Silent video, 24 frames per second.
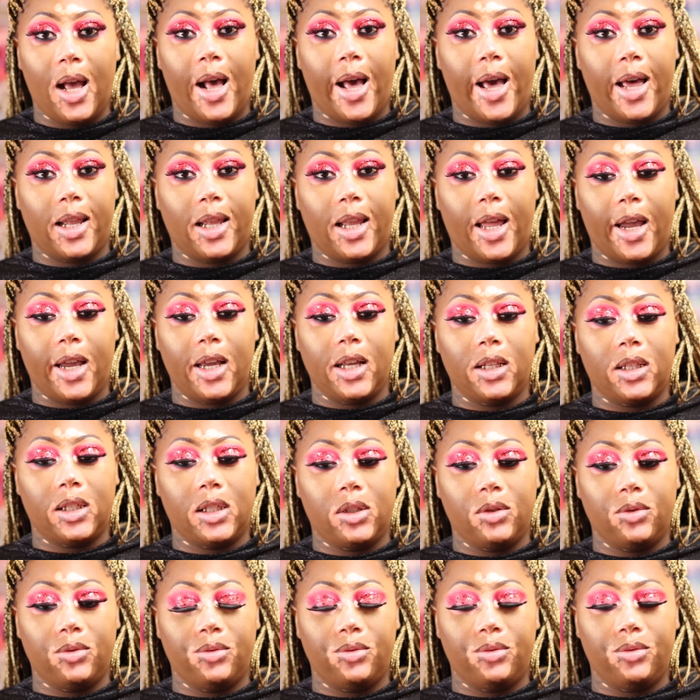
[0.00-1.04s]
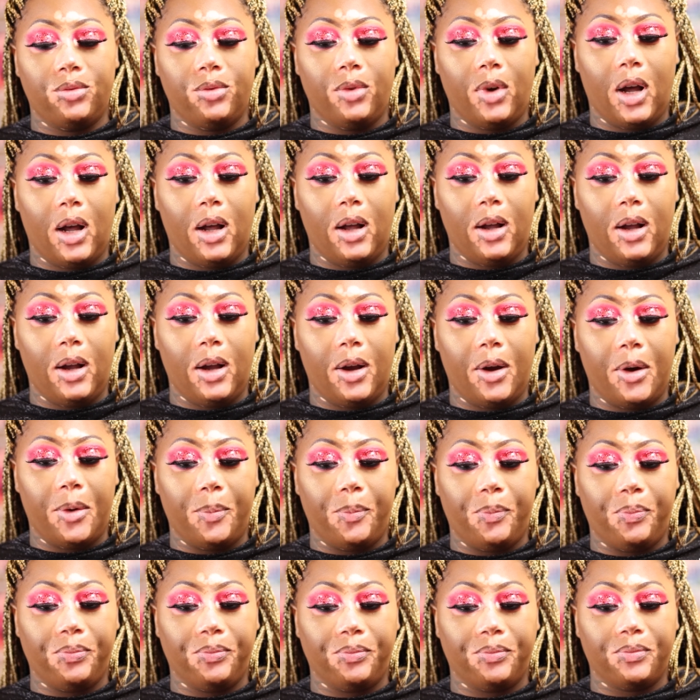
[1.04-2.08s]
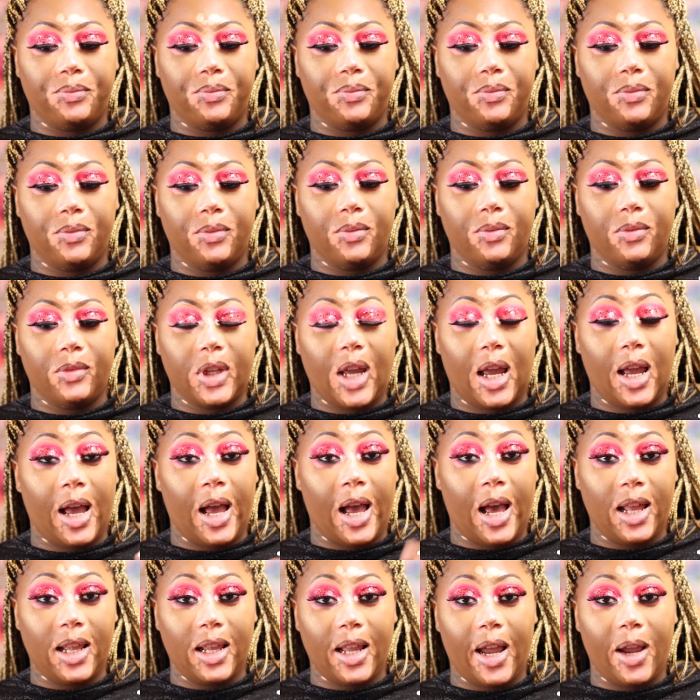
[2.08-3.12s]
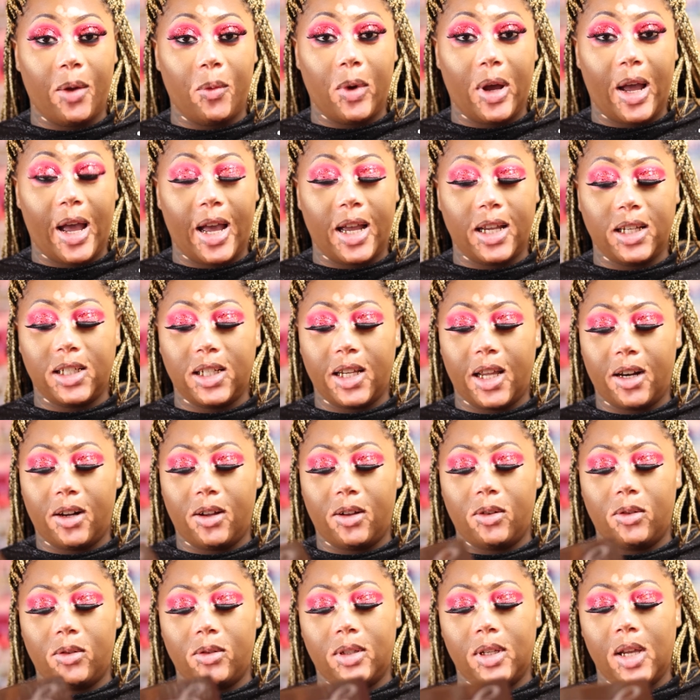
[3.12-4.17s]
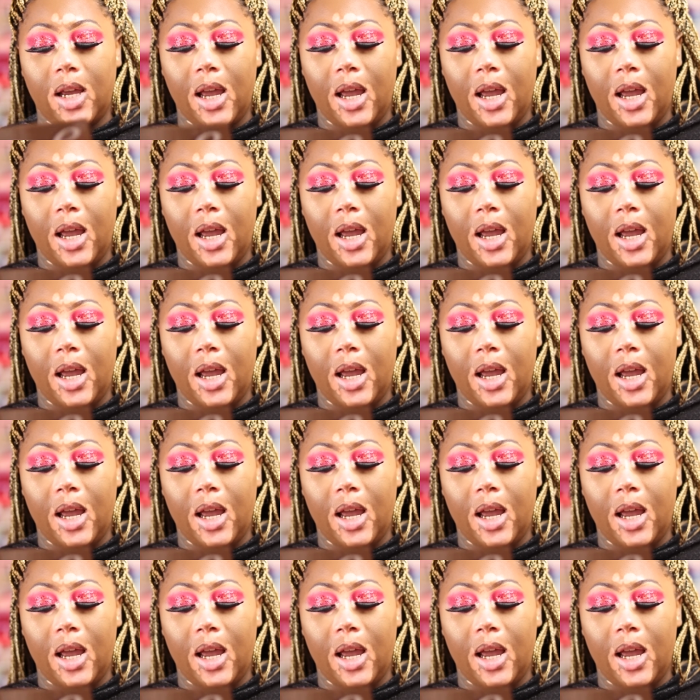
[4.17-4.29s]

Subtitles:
I like to highlight with eyeshadows.